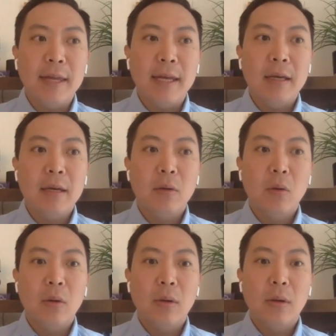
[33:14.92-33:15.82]
think
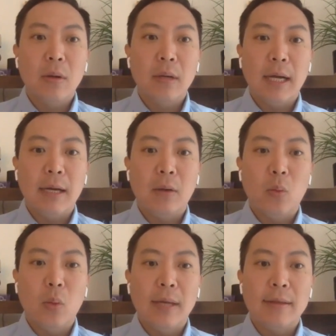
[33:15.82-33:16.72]

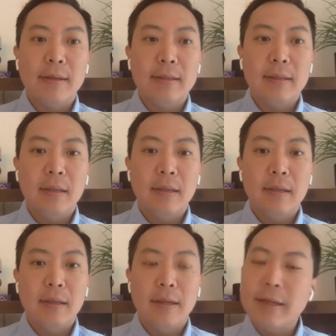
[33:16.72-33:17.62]
with
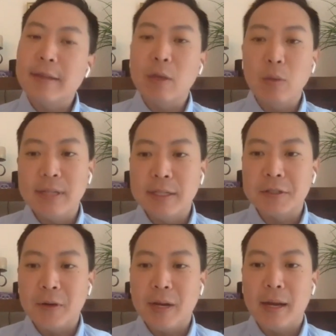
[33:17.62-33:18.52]
the thing with
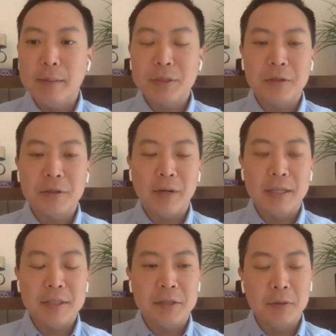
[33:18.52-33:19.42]
digital, I'm sure
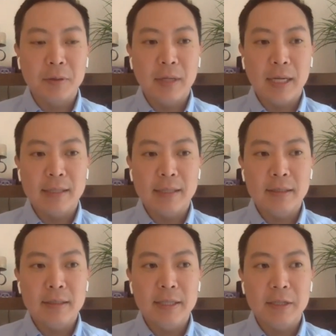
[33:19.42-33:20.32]
Cheryl
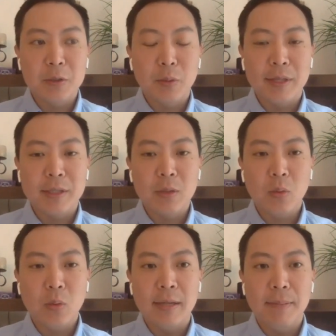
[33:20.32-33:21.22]
deals with this
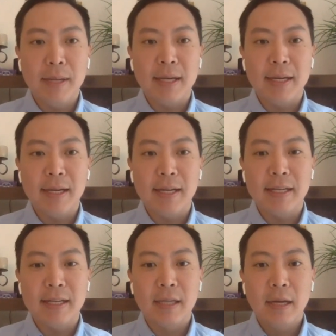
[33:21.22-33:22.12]
quite a bit,
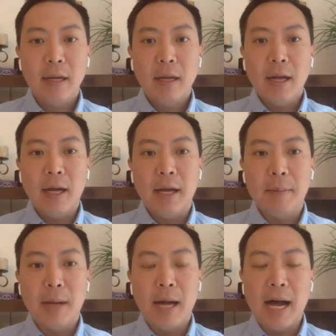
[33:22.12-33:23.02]
is
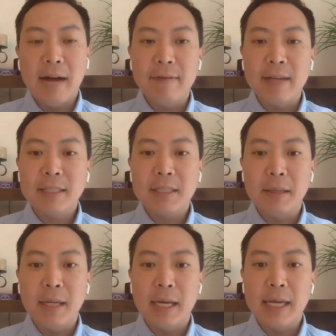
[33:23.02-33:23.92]

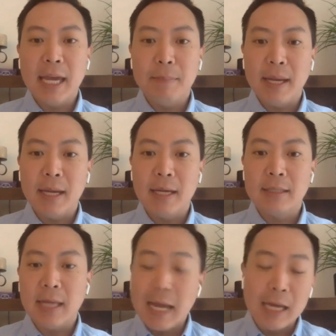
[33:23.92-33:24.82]
obviously
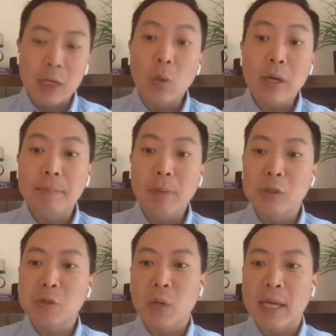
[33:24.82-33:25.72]
campaigns, anyone can
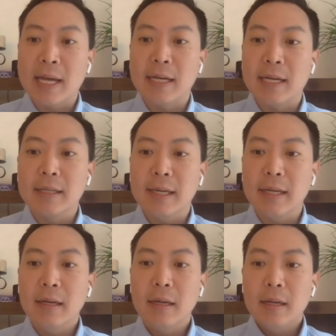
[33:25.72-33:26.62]
post
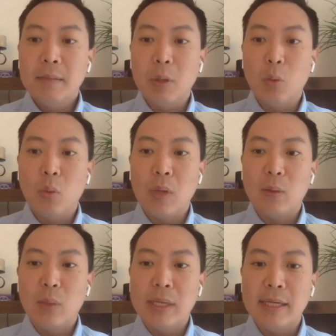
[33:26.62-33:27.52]
organically, but
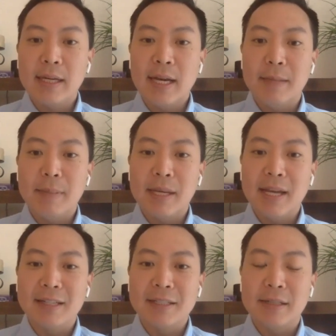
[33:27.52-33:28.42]
we need to kind of be
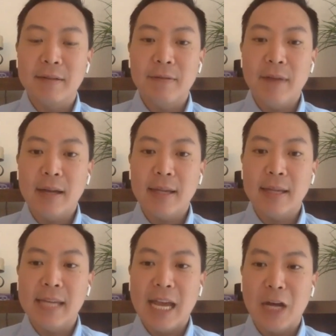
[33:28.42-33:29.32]
cognizant of the fact
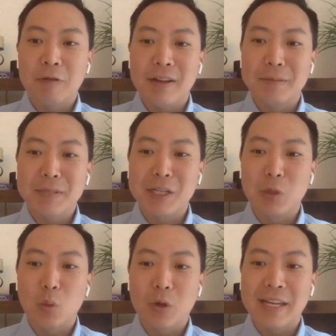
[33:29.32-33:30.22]
that the algorithms
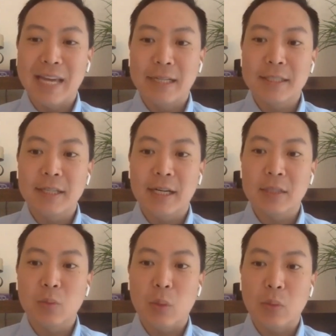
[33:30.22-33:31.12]
kind of work against
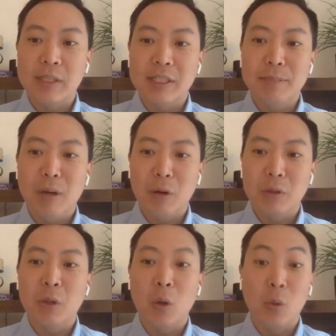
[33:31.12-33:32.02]
us when we just
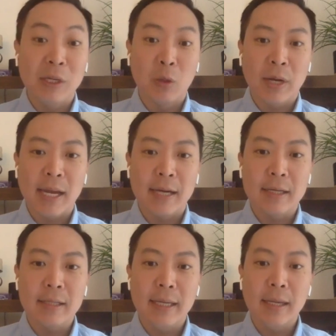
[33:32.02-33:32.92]
post only
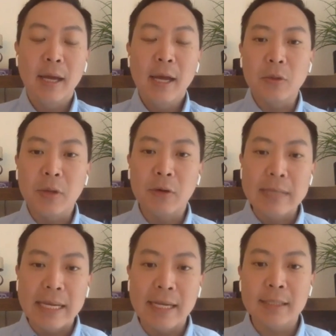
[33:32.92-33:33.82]
organically. So there
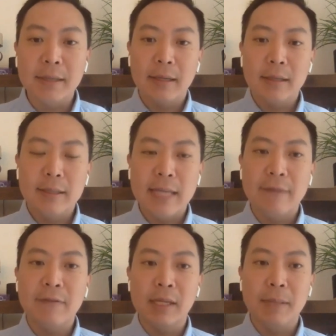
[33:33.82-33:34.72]
needs to
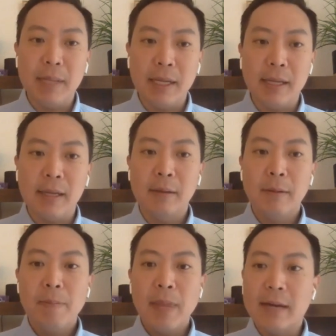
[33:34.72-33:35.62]
definitely be
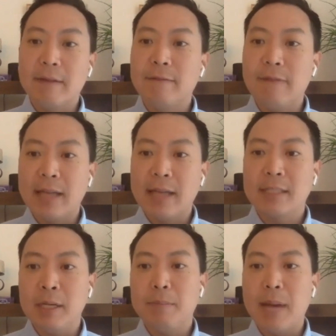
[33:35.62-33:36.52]
an
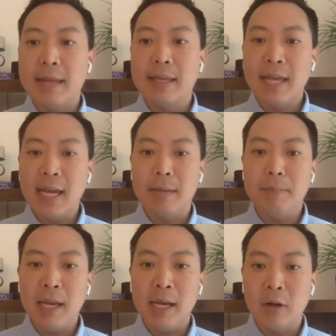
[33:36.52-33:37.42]
investment by the
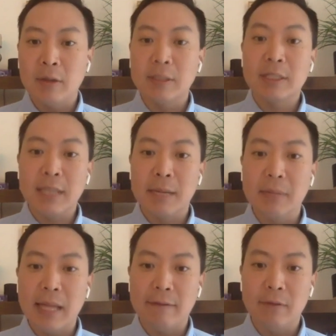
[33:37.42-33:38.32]
campaign on
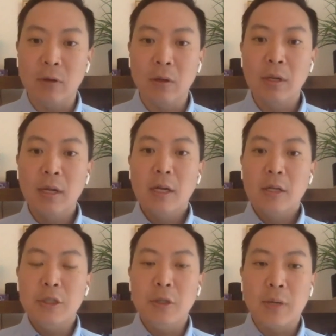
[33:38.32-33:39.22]
some level
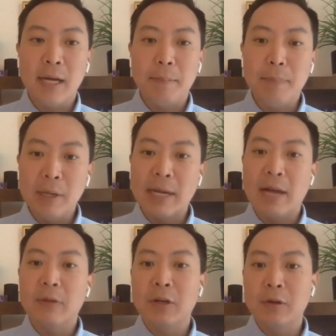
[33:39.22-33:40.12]
to kind of build
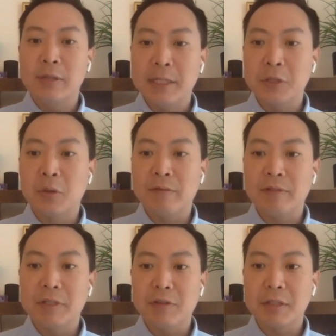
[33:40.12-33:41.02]
out their digital
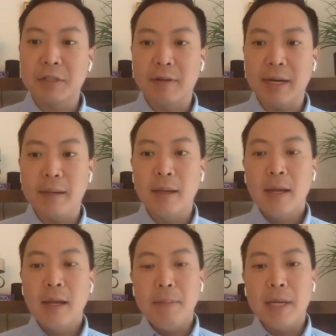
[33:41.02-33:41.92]
infrastructure, right?
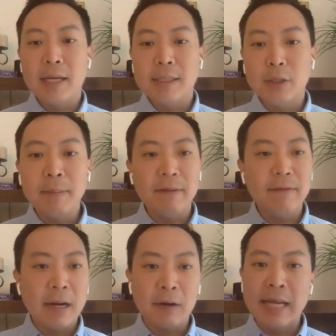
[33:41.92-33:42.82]
Because you can
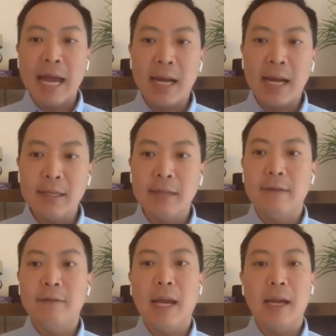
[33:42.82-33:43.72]
be very
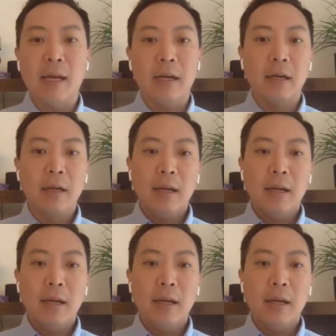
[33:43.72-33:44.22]
active and